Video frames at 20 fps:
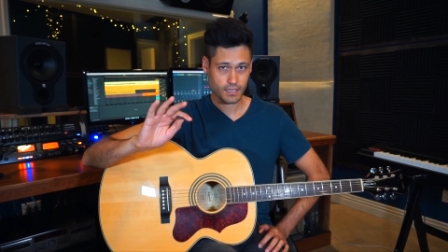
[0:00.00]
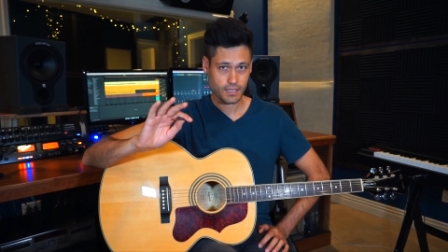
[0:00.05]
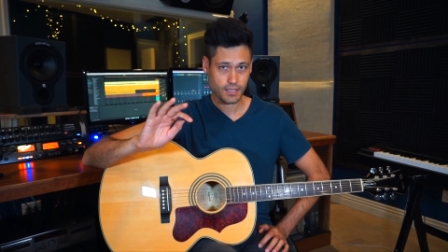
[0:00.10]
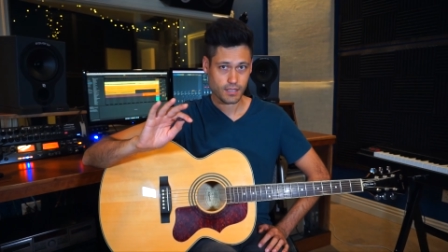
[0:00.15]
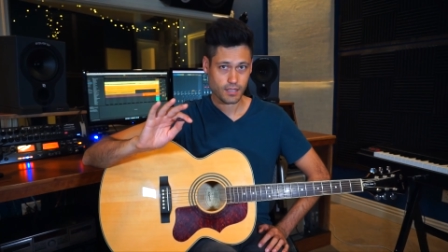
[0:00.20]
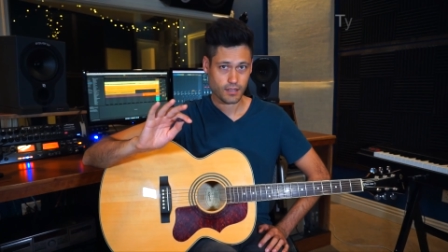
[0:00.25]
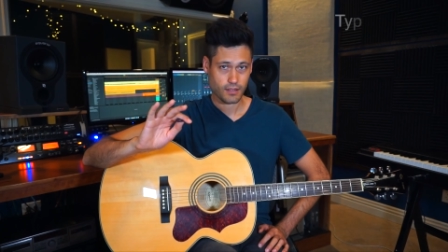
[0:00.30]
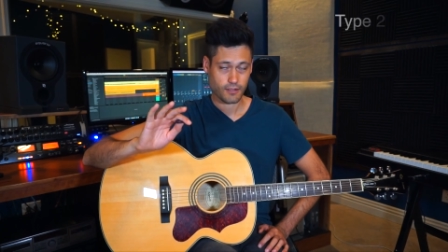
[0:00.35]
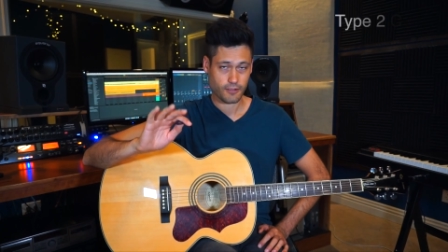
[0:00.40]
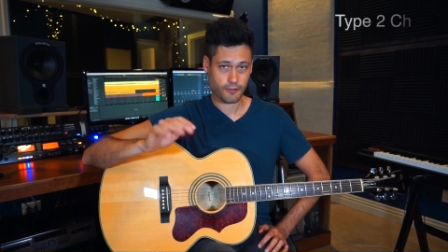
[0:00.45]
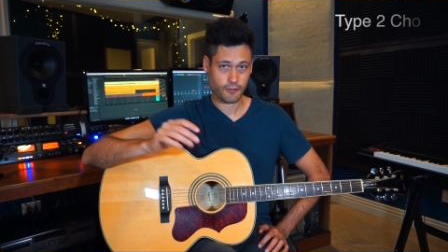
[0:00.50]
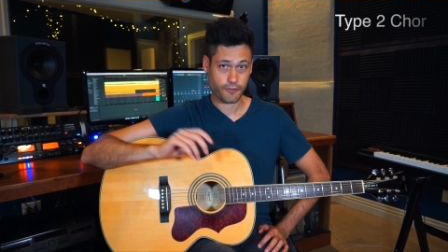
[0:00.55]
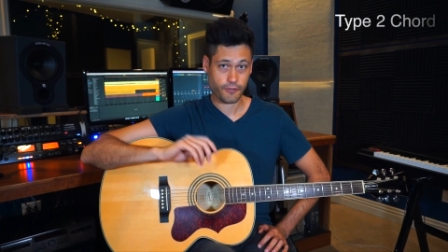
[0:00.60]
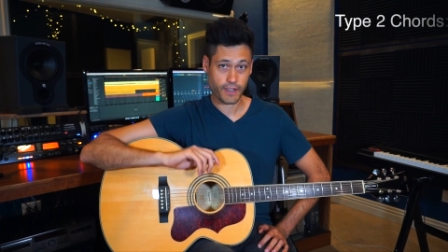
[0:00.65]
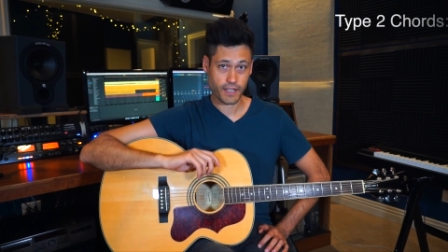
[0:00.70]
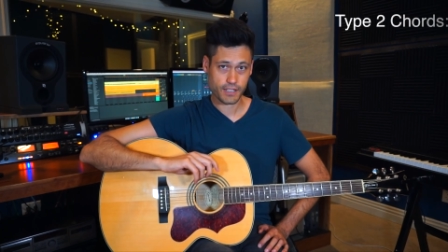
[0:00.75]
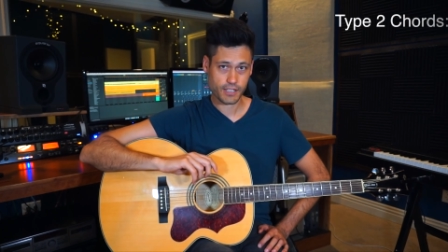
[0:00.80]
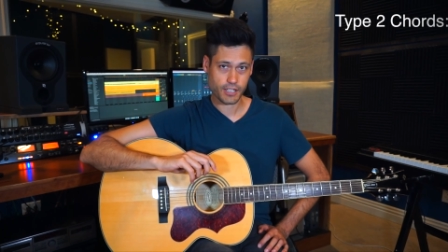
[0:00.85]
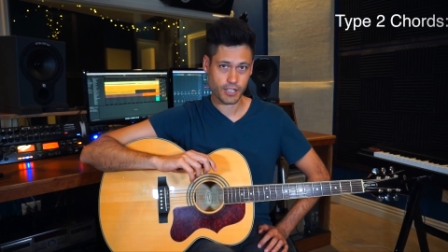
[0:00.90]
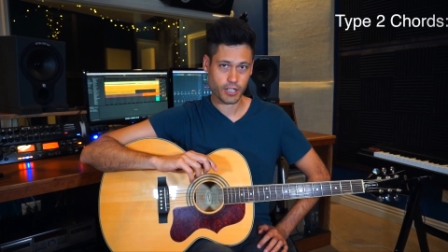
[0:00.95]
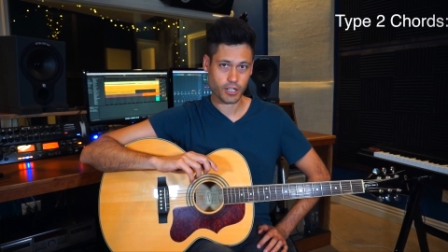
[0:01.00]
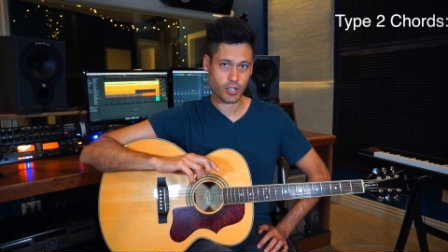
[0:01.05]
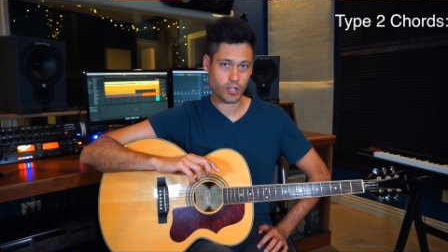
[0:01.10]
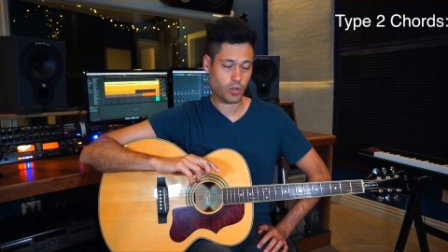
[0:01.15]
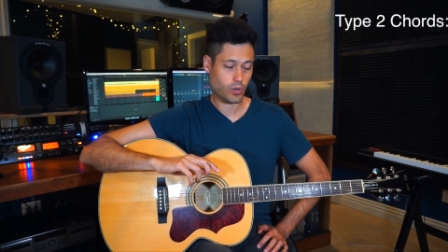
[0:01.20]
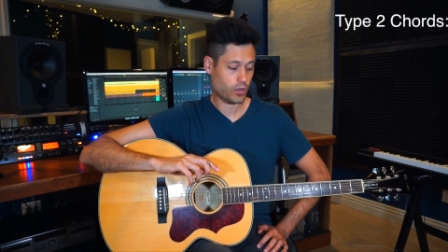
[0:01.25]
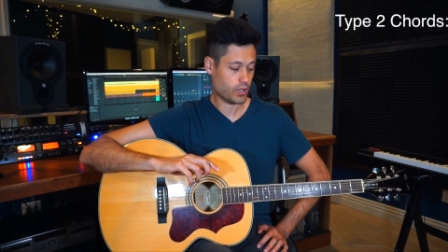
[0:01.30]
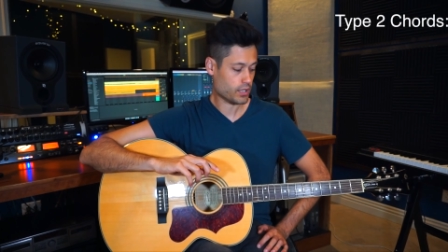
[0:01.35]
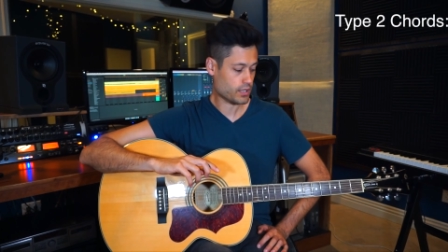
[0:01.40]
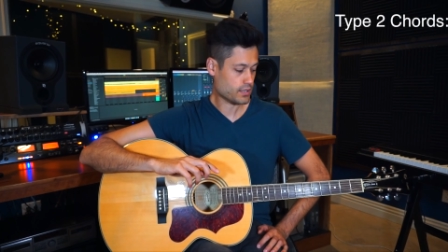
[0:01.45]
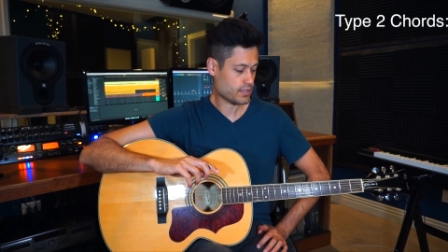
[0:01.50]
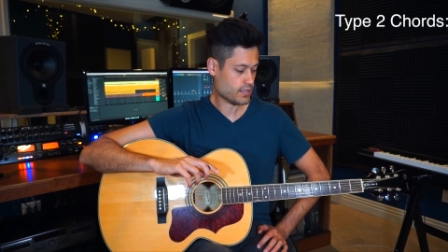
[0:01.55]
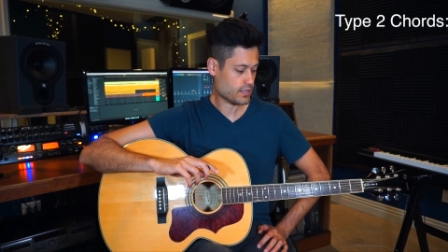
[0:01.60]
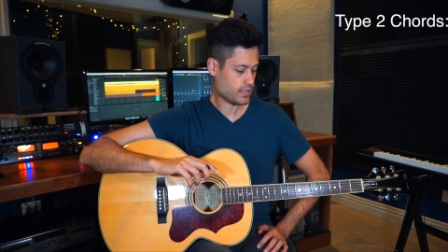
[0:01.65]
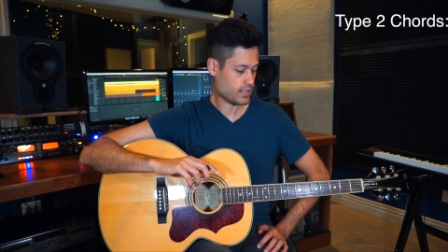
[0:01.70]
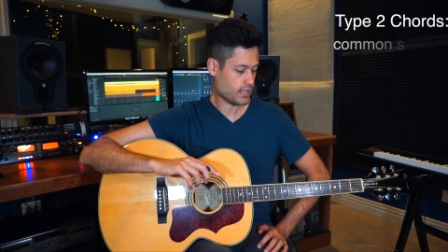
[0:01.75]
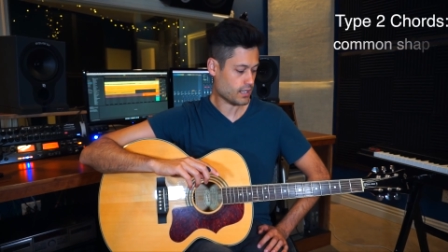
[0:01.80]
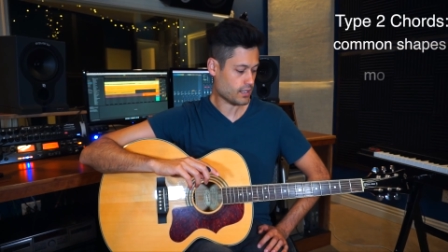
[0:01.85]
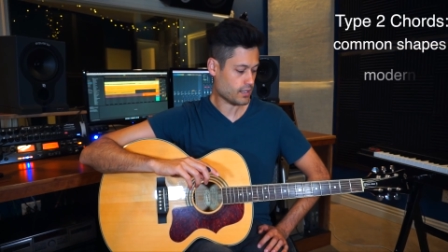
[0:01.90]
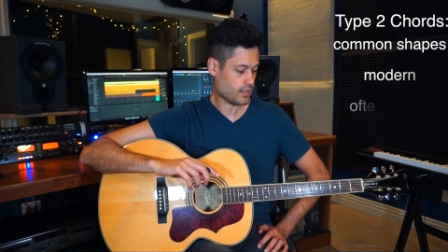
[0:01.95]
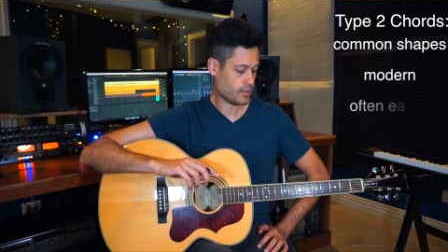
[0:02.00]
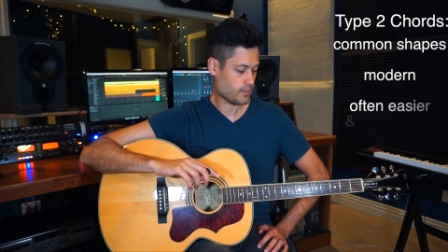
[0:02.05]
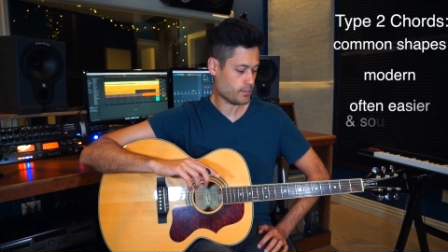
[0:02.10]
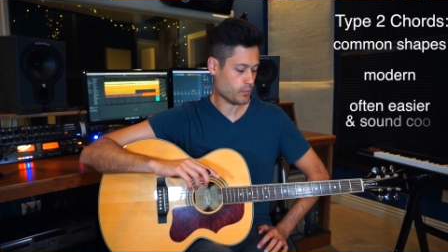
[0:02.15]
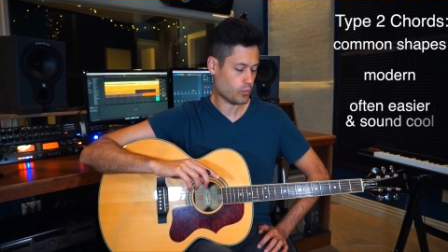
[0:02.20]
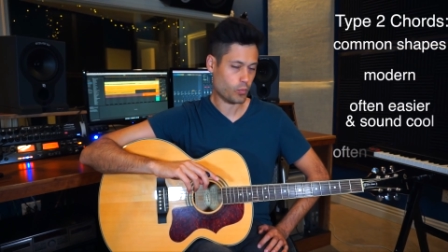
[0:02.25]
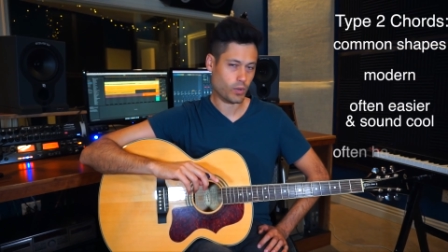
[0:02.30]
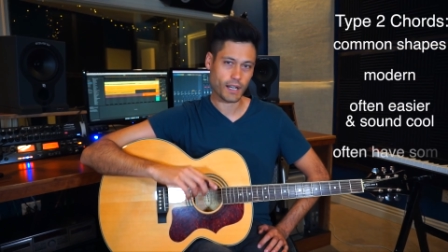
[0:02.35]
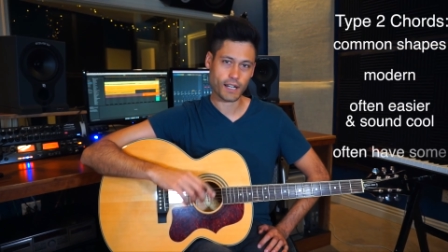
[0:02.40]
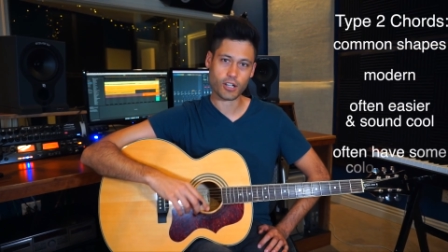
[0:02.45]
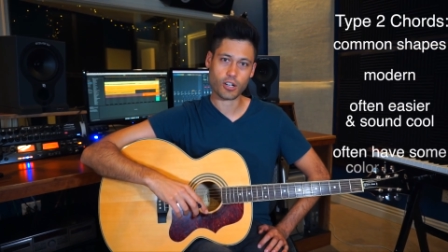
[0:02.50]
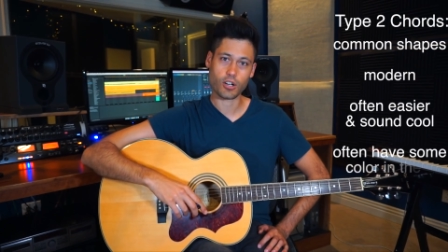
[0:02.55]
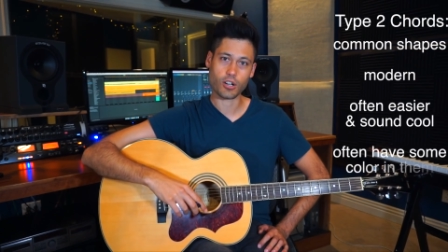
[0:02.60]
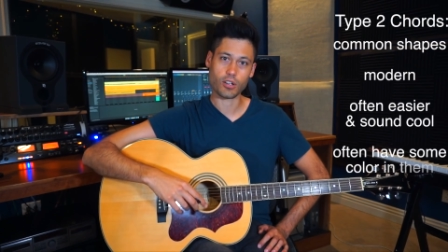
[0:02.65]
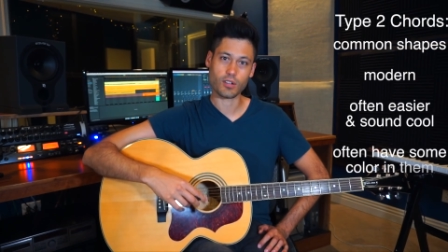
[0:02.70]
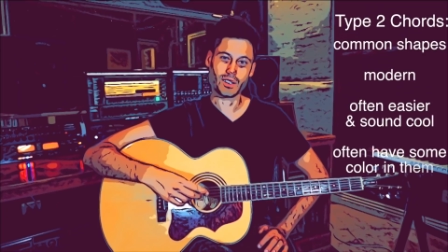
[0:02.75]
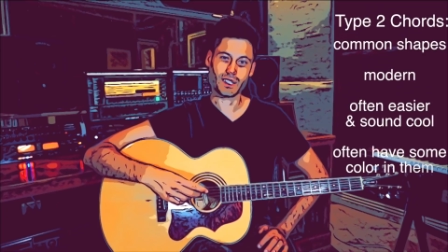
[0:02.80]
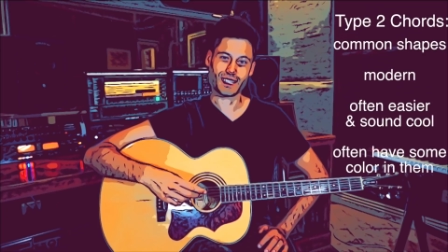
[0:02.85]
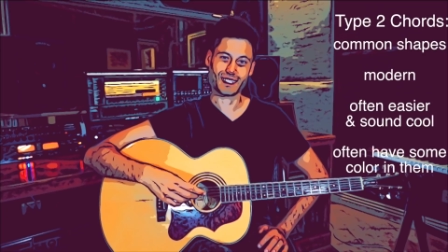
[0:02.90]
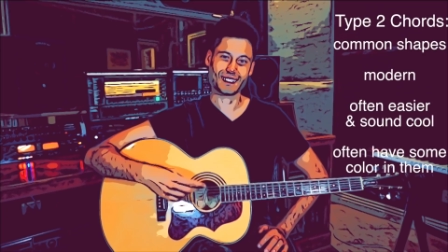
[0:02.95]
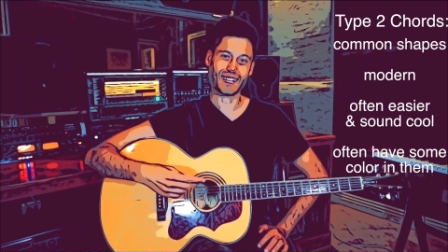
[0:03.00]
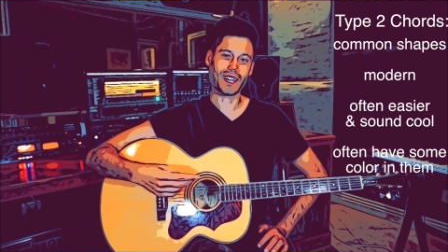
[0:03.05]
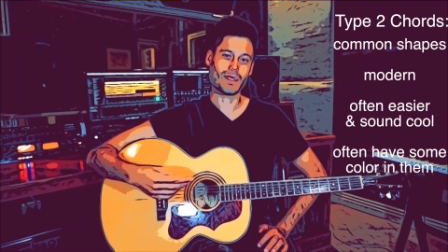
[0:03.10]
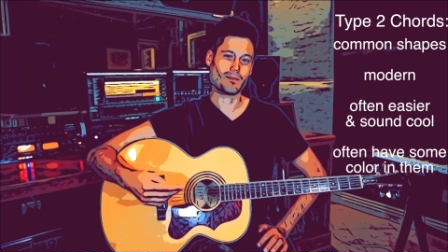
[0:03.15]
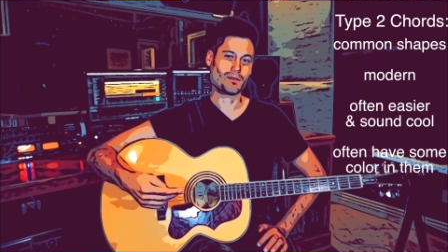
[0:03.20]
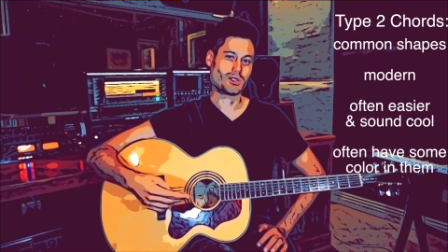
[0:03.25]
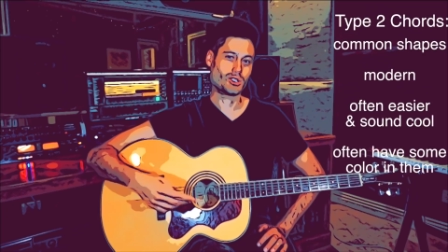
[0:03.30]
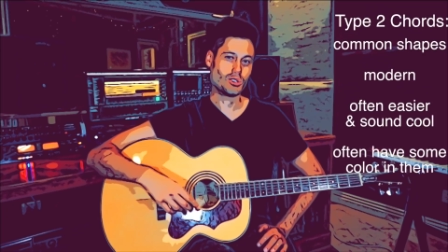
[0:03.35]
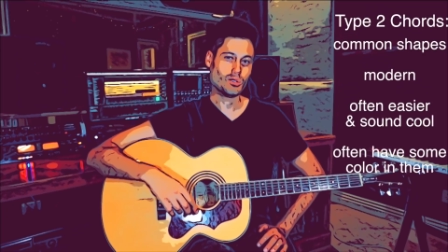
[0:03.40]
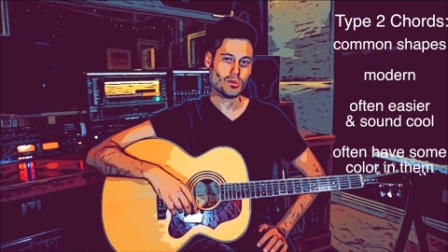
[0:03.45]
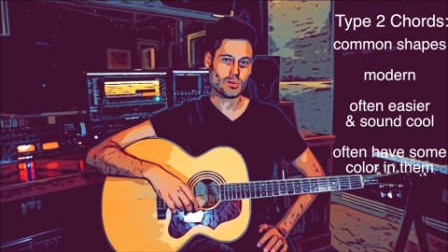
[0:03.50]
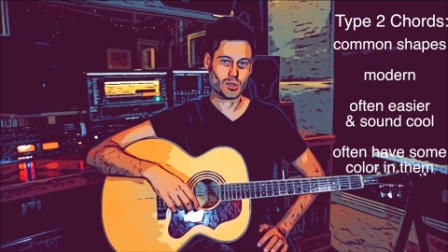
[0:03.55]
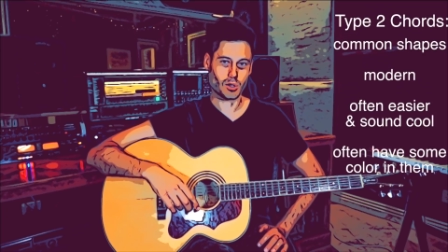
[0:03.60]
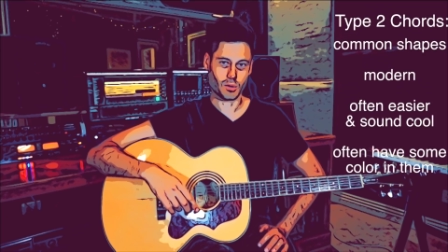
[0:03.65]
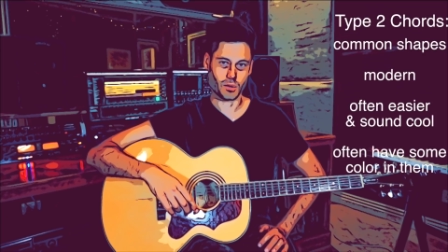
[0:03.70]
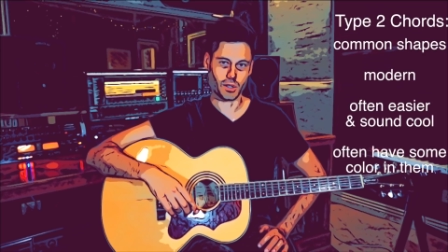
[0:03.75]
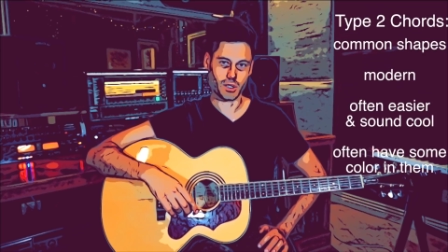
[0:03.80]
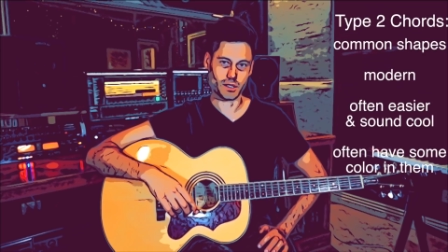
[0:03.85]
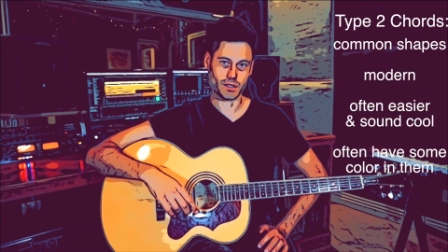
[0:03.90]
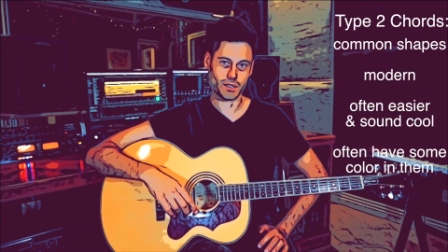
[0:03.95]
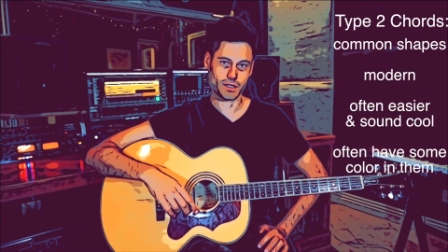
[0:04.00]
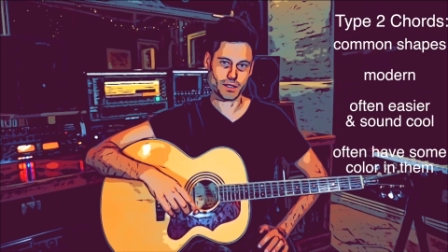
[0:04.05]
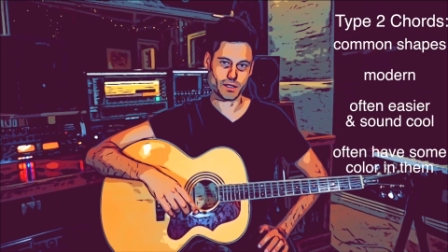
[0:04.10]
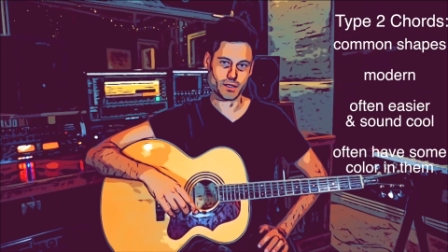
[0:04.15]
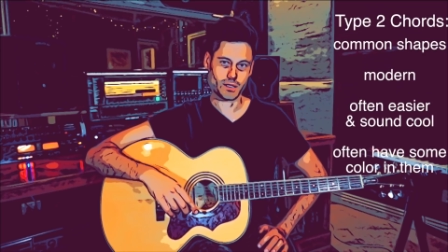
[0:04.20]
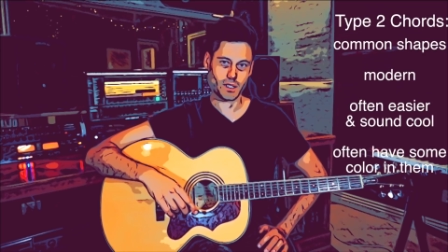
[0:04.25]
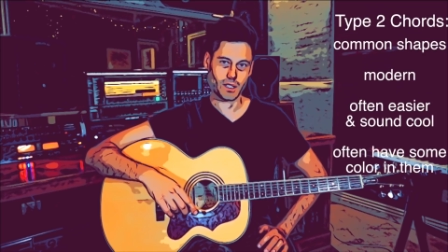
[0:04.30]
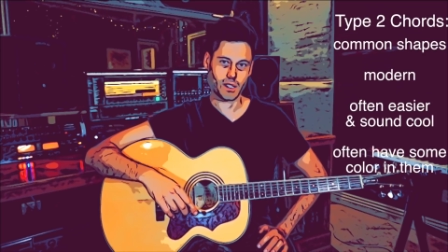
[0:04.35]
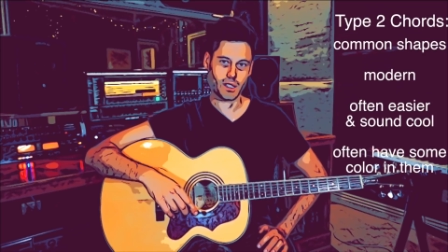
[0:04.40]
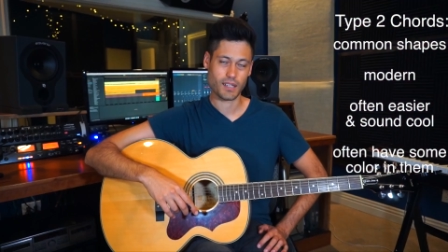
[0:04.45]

these fancier chords, what I call type 2 chords,